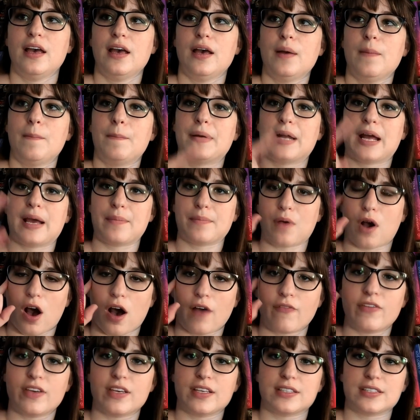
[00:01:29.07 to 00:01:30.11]
but I'm not
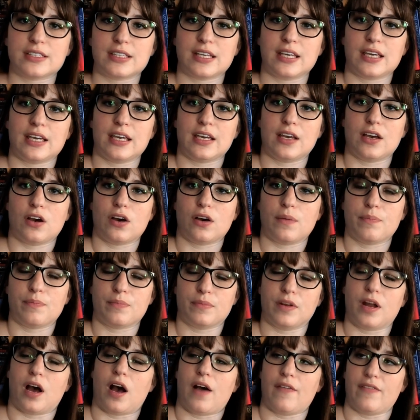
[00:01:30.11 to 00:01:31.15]
obviously,
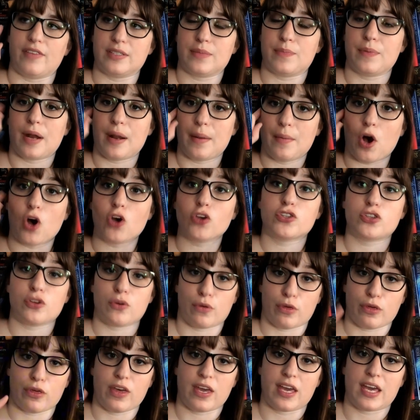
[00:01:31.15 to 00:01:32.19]
but I'm also
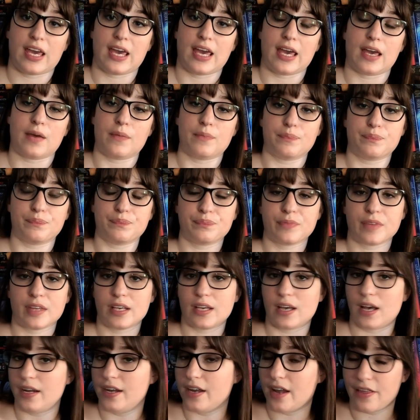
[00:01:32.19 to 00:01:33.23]
thinking
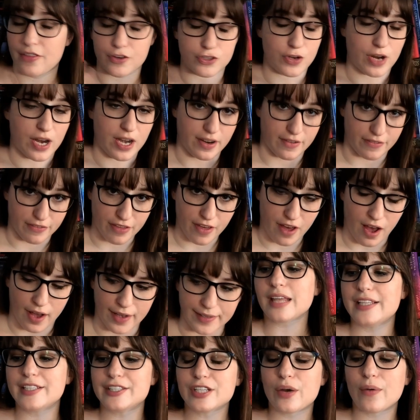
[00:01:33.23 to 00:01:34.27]
another train of thought.
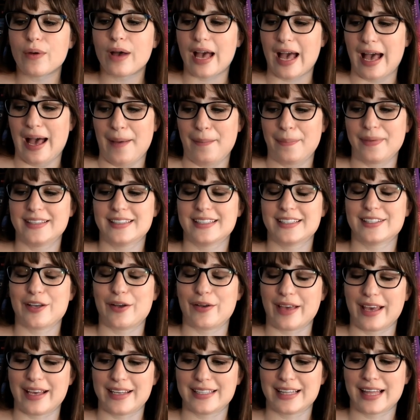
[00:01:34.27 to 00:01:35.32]
And so what happens is I'll
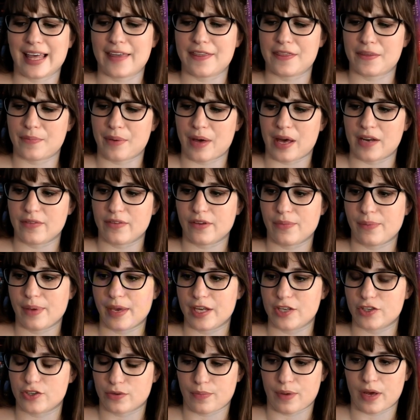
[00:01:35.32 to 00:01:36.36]
get to the bottom of a
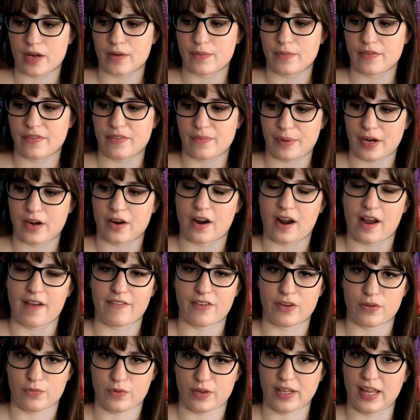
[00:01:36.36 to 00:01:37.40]
page or bottom of a paragraph
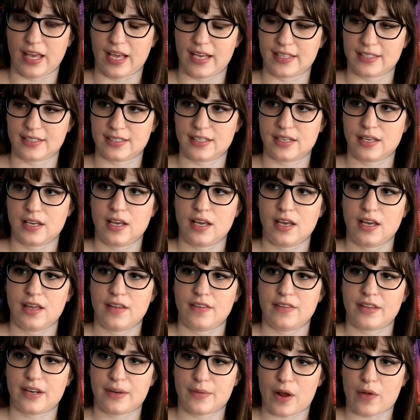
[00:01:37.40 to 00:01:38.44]
and realize
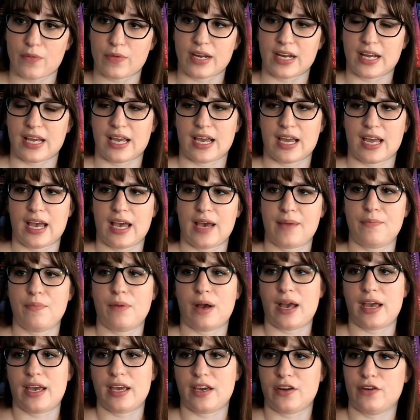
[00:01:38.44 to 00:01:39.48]
that I'm not reading. And
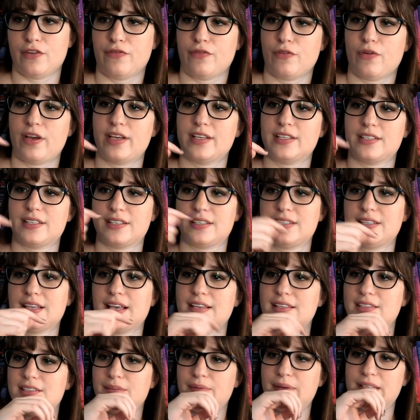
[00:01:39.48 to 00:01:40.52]
my inner voice
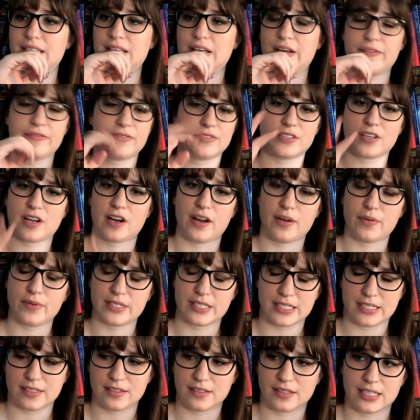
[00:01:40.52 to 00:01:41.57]
says to myself, sorry, I
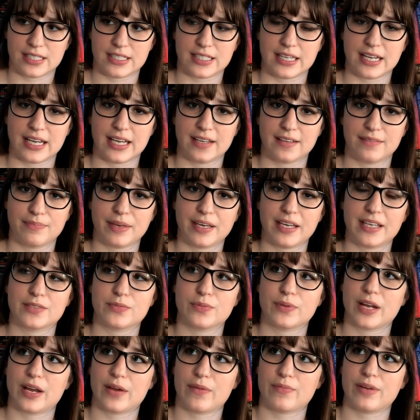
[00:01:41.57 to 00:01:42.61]
wasn't listening, because
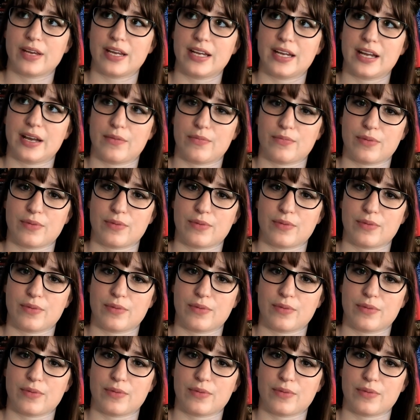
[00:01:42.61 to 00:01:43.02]
when I read, I